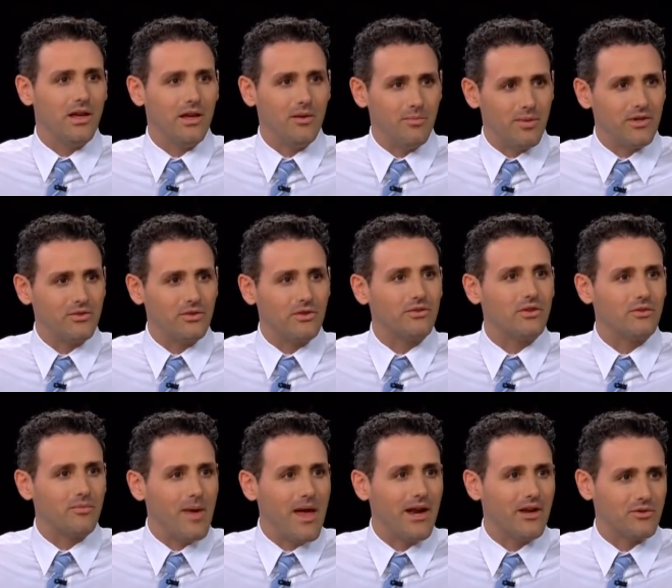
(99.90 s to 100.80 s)
In
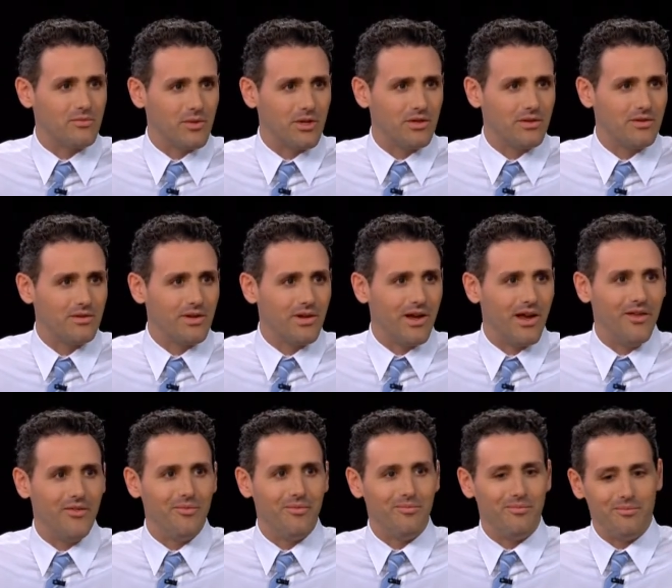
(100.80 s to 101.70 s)
business, it's management.
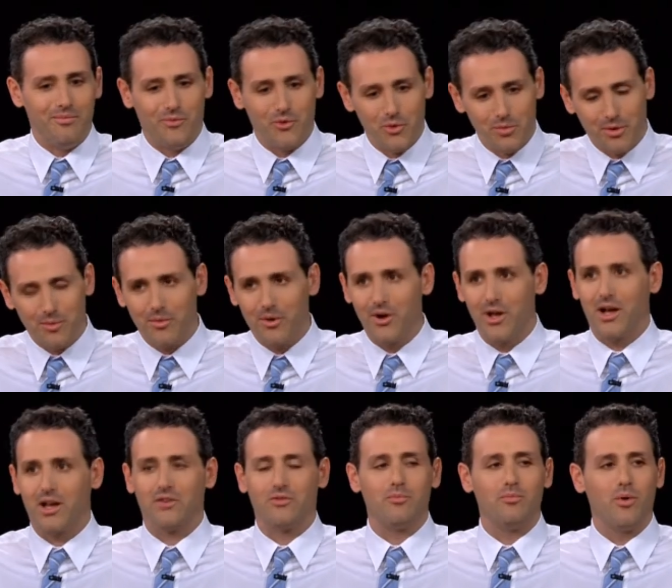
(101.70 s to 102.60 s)
And Rupert
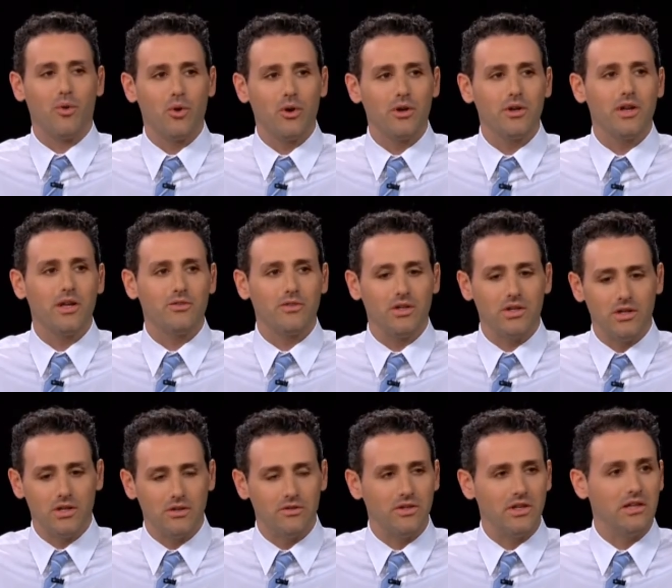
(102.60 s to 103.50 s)
Murdoch, as important as
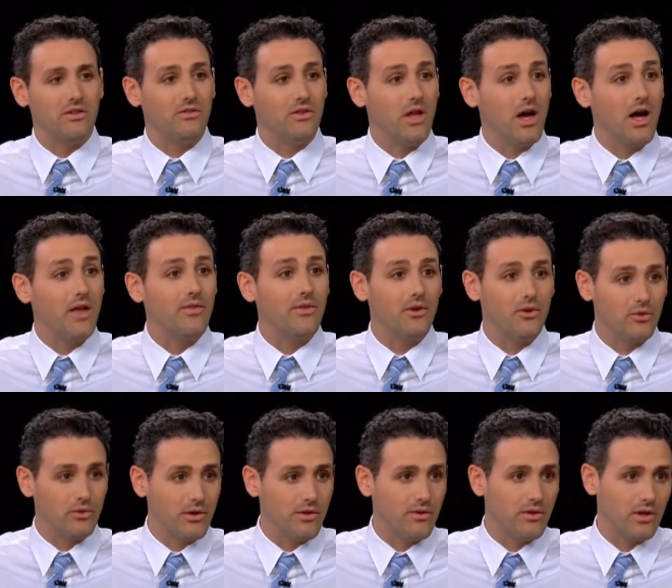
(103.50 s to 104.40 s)
he is not
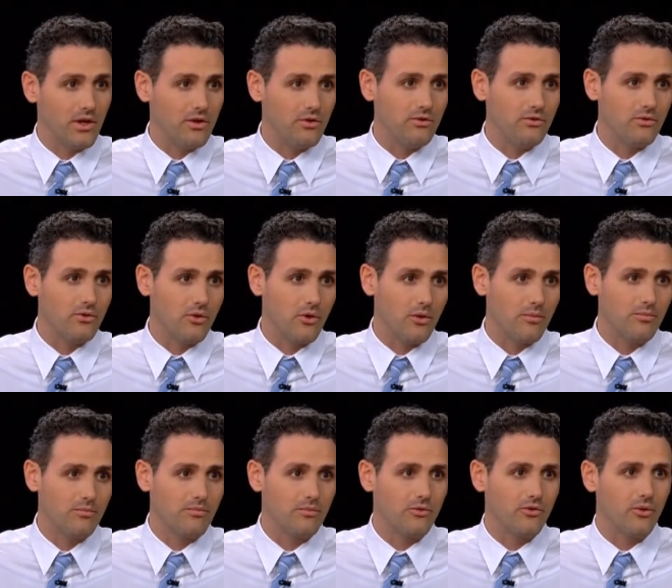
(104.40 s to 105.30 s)
the only thing at News
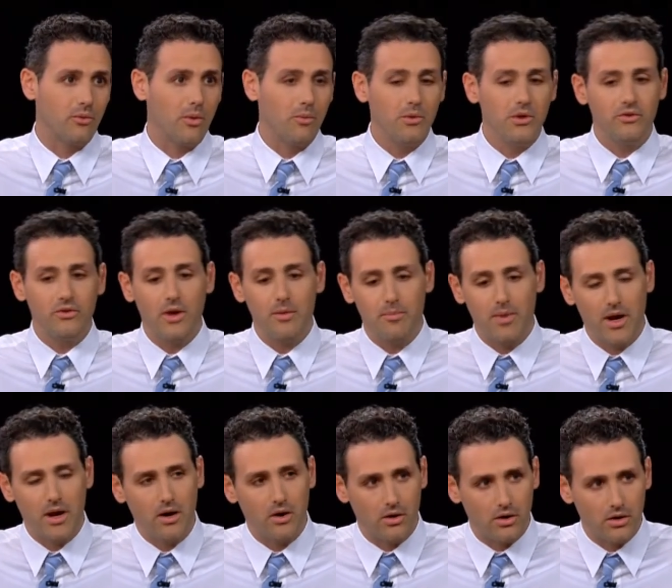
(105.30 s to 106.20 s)
Corp. So when we say
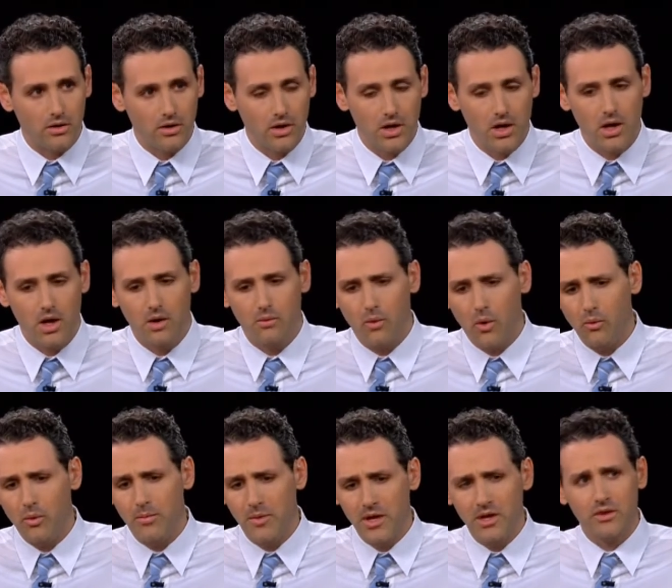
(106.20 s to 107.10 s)
peril,
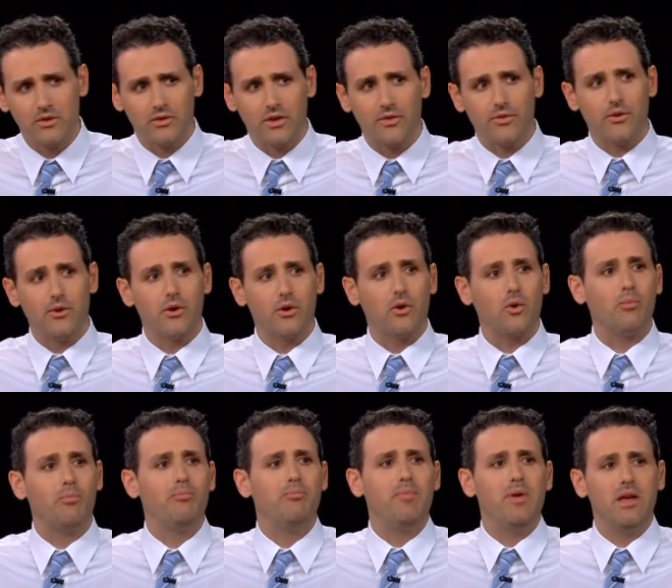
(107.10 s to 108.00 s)
what we mean is that there are
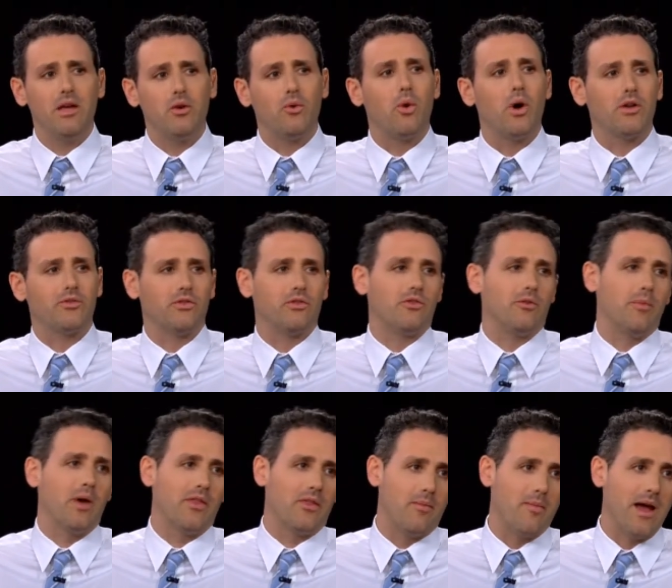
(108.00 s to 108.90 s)
big
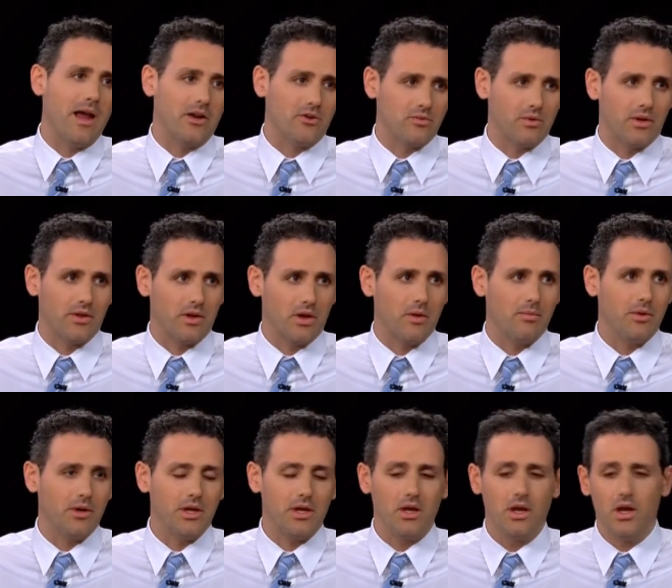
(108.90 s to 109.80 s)
questions about the management of the
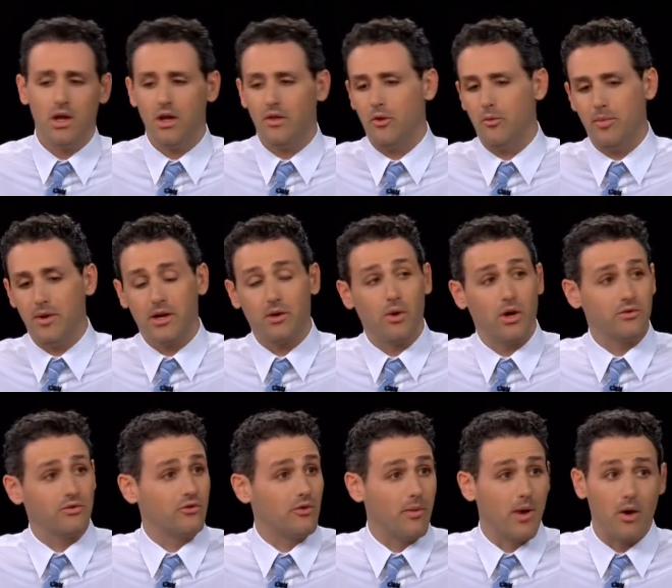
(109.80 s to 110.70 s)
company. There are big
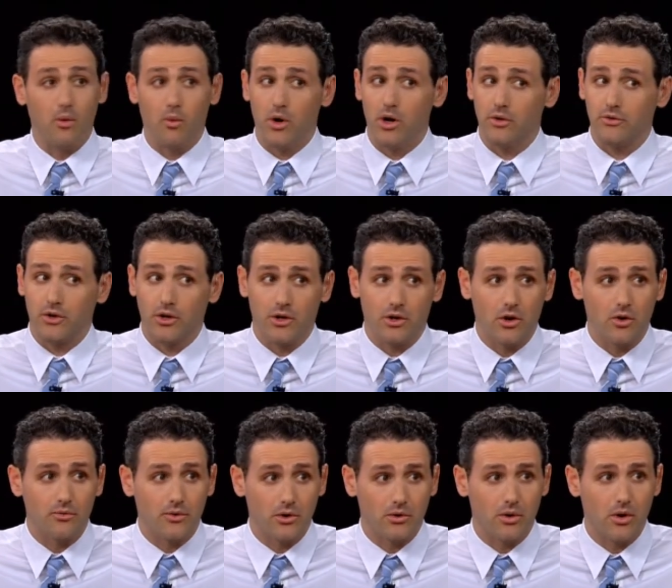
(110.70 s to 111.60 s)
questions about where it's going to
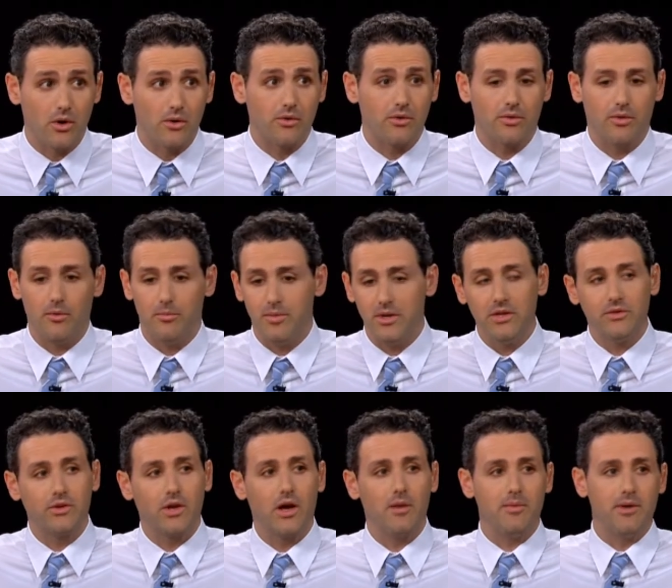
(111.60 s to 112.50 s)
go for growth. The
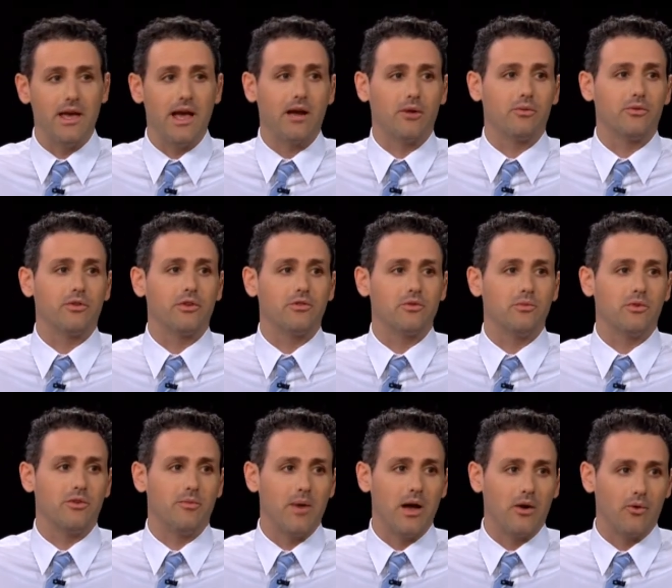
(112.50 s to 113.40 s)
BSkyB
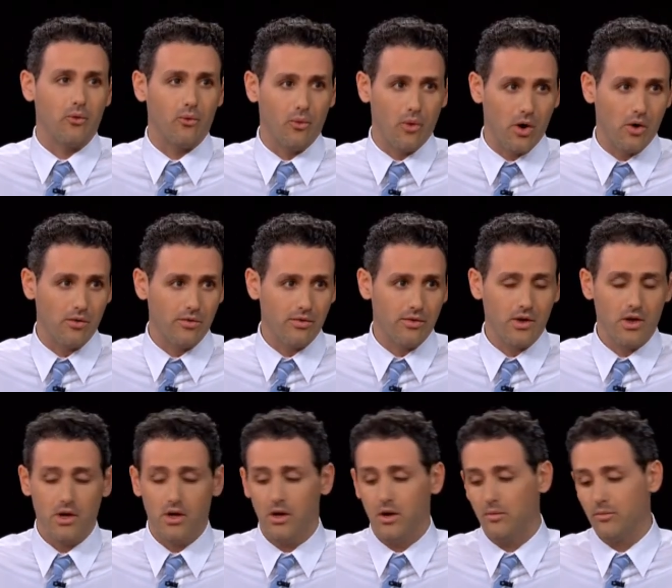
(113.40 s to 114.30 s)
acquisition was about growth.